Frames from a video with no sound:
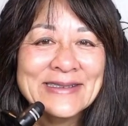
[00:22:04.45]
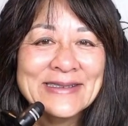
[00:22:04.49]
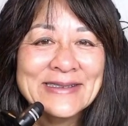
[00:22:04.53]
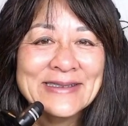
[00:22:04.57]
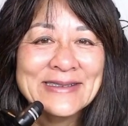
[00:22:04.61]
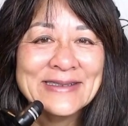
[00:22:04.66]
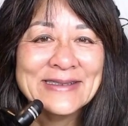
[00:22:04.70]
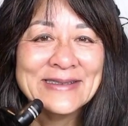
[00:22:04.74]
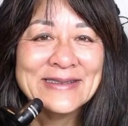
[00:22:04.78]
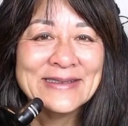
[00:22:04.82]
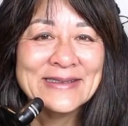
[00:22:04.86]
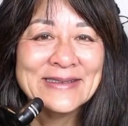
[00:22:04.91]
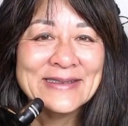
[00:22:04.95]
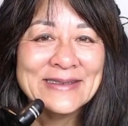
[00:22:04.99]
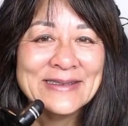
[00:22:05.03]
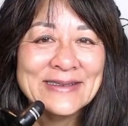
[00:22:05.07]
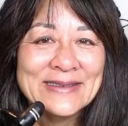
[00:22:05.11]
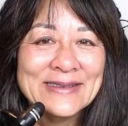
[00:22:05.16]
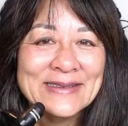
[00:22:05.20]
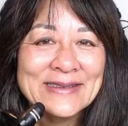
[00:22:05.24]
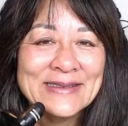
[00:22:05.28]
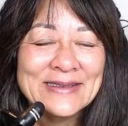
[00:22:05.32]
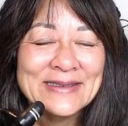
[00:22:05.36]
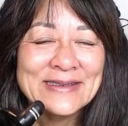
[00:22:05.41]

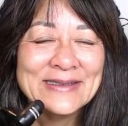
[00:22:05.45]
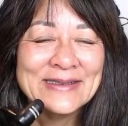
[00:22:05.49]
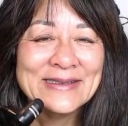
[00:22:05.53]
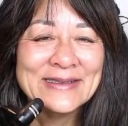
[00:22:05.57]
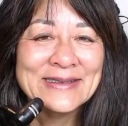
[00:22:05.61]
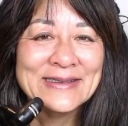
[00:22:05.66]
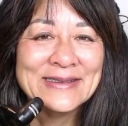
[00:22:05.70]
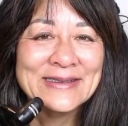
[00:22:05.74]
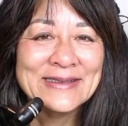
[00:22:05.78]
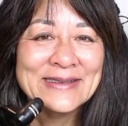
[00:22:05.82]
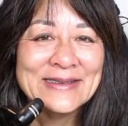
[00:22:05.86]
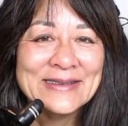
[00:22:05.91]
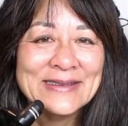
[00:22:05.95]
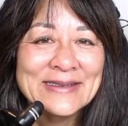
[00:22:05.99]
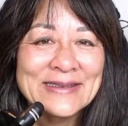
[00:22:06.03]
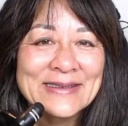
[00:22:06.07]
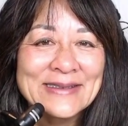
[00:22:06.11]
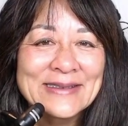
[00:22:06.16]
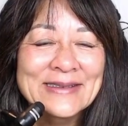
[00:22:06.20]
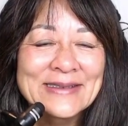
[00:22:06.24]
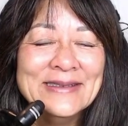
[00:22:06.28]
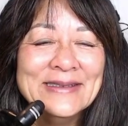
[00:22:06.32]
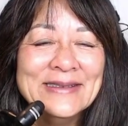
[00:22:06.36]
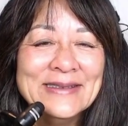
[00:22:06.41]

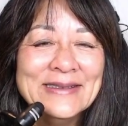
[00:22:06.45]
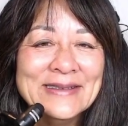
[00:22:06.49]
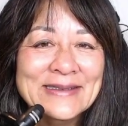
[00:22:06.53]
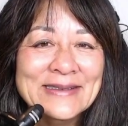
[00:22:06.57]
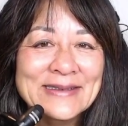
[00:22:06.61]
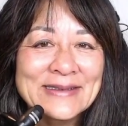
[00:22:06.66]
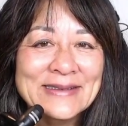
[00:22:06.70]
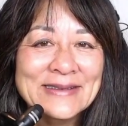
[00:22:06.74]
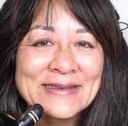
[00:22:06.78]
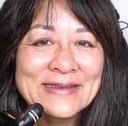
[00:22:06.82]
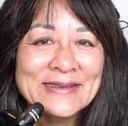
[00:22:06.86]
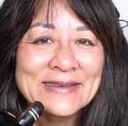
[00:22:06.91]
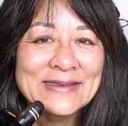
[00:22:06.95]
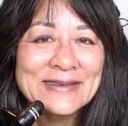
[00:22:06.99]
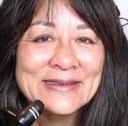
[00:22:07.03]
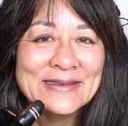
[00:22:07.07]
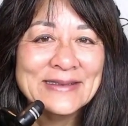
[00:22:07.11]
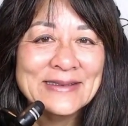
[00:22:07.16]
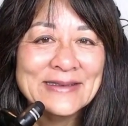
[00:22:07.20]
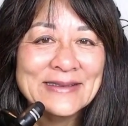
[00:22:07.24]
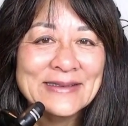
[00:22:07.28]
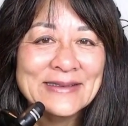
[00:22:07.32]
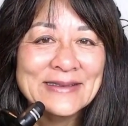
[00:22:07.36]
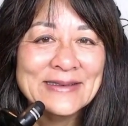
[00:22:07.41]

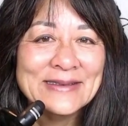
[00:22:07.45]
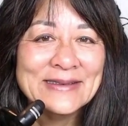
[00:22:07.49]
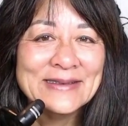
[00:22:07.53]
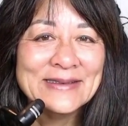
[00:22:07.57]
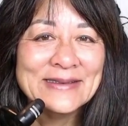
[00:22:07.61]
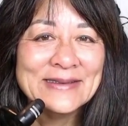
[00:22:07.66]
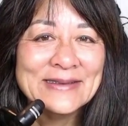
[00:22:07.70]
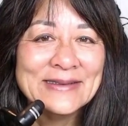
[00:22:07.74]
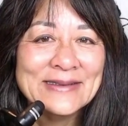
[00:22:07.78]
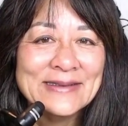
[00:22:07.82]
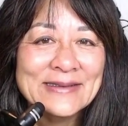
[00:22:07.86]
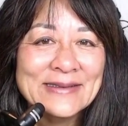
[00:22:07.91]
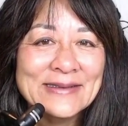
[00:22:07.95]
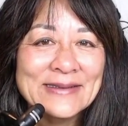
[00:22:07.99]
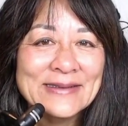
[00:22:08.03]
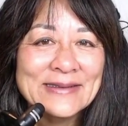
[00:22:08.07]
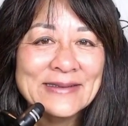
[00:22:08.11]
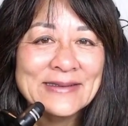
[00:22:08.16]
[no speech]